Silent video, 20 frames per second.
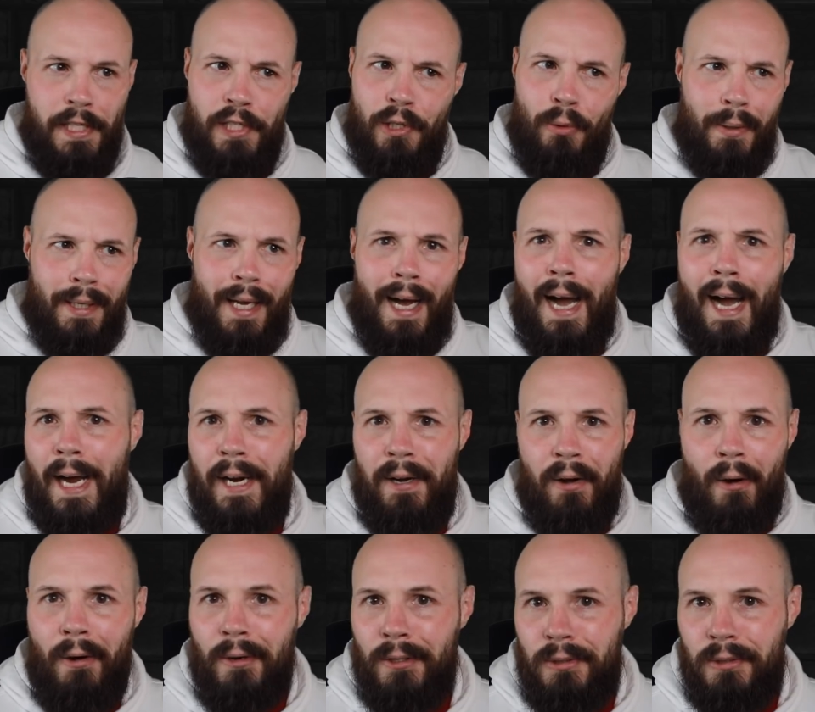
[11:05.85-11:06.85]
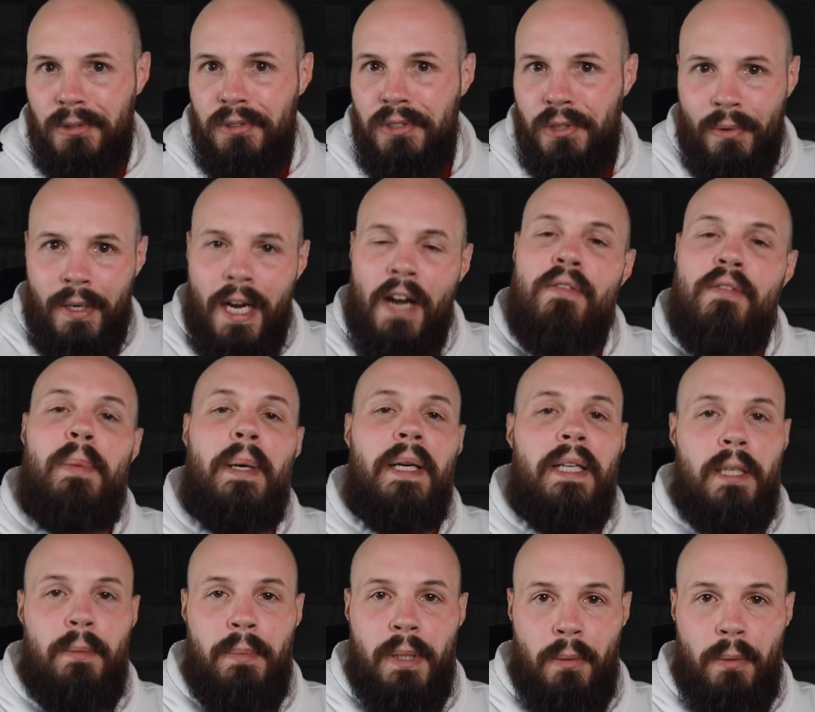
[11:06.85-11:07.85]
You don't want to hide articles. You want
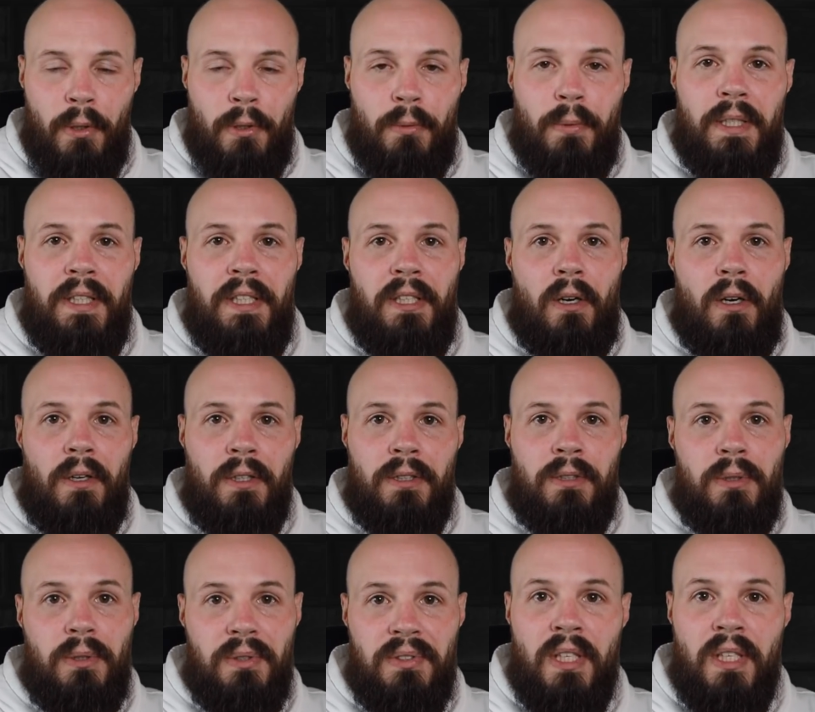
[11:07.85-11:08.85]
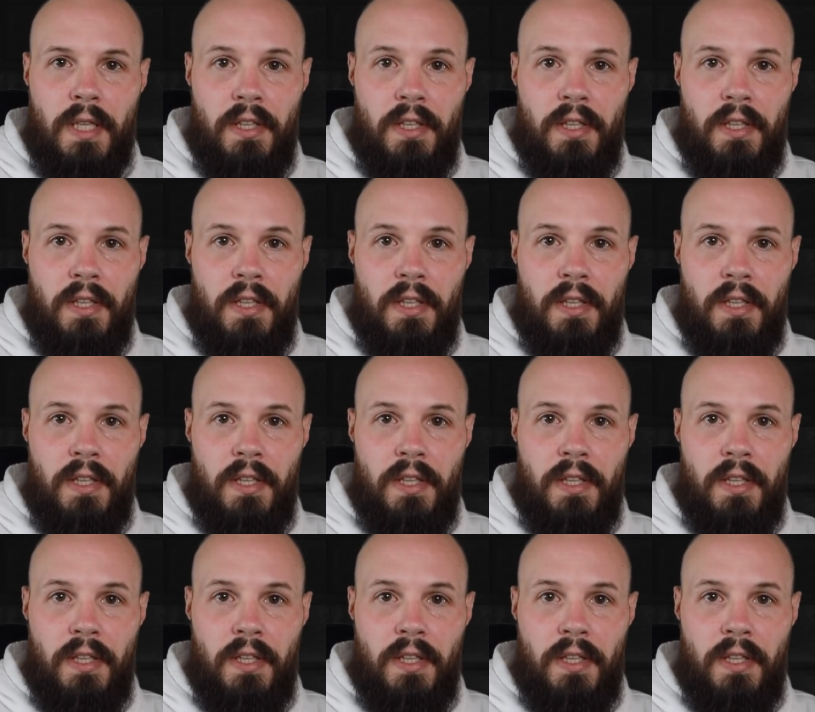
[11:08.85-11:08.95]
everybody to be able to read the articles.